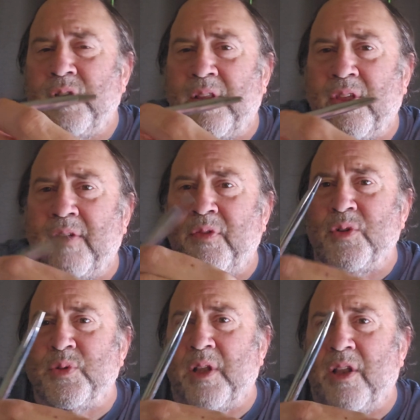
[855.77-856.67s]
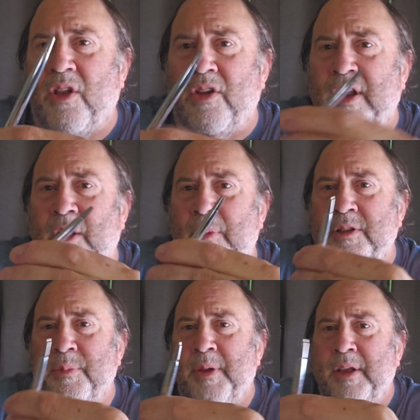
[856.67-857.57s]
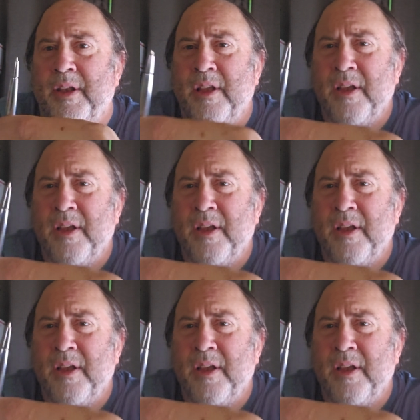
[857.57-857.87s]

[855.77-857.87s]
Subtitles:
I thought at first was like a long nail, but it's a pin.